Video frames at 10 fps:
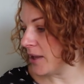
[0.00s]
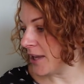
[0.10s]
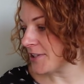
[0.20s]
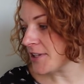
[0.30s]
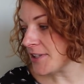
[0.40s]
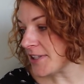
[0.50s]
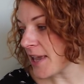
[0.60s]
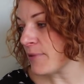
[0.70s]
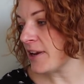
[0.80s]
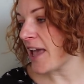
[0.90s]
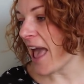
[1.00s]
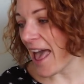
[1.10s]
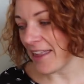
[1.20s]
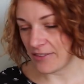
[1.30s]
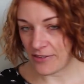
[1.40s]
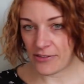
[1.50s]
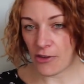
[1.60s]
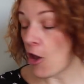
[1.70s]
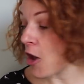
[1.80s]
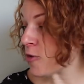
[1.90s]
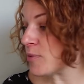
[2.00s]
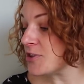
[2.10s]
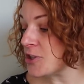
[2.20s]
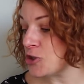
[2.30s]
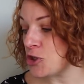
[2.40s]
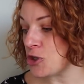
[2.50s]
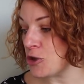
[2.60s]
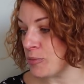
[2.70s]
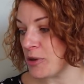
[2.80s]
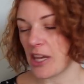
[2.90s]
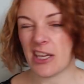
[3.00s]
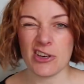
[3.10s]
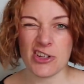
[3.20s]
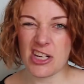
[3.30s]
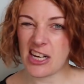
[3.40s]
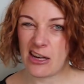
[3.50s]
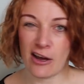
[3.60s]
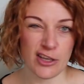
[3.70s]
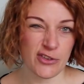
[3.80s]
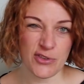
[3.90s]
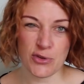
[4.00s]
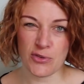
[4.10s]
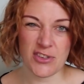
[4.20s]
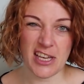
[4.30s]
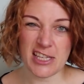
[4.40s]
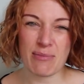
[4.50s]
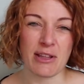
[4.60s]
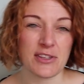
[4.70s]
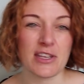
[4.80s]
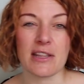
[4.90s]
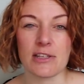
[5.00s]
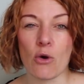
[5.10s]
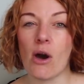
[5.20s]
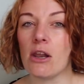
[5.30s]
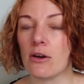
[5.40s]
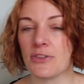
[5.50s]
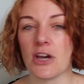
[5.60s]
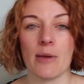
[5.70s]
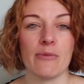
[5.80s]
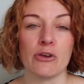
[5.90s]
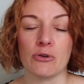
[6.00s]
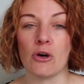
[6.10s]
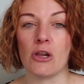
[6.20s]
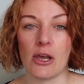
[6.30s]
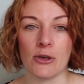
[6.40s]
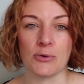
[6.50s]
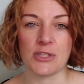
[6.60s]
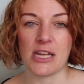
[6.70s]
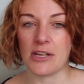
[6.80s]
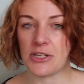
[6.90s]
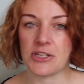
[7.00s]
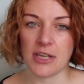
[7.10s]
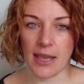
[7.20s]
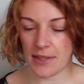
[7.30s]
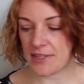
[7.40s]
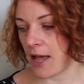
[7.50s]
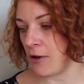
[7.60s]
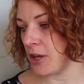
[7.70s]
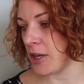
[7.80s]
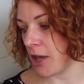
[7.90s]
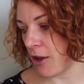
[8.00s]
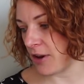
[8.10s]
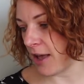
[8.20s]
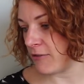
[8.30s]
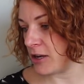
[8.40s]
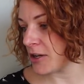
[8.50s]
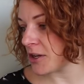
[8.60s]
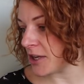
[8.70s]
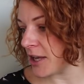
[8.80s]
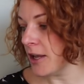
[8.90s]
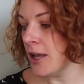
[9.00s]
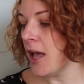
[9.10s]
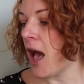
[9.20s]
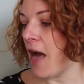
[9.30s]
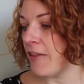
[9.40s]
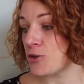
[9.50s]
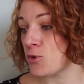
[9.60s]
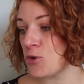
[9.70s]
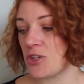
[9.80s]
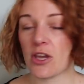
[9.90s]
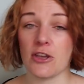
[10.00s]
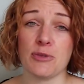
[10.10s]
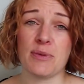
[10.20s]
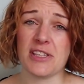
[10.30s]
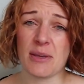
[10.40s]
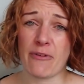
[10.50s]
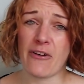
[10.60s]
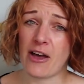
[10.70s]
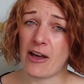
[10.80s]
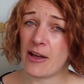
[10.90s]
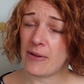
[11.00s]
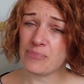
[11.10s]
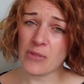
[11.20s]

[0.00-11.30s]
It doesn't say when it ends, so it opens in June, but they usually last for sort of 6 months, so there's quite a lot of time if you're not local to London to get down and go and have a look at it. There's also going to be some of her